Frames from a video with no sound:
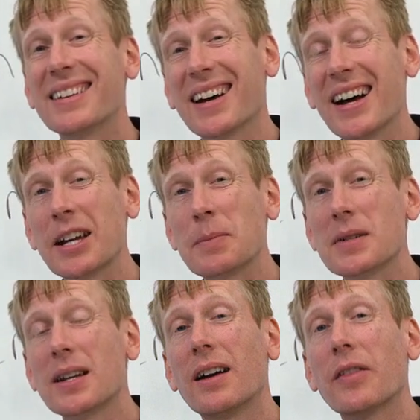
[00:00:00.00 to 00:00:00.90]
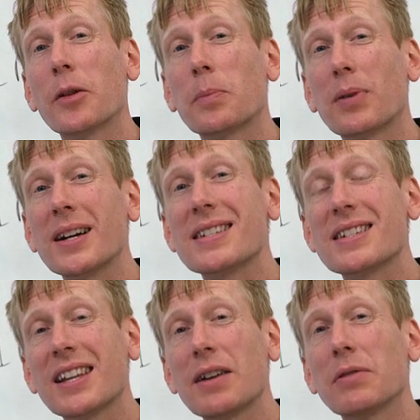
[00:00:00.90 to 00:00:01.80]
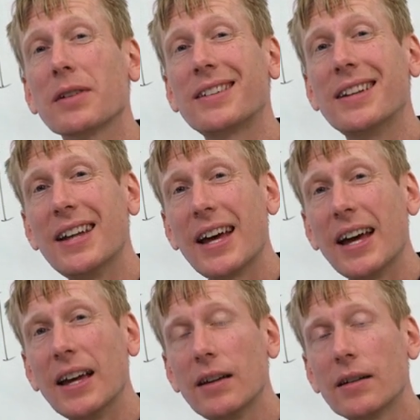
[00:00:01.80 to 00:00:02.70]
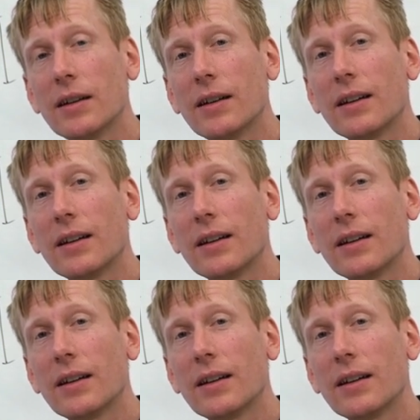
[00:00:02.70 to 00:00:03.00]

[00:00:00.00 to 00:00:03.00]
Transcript: times the price level today,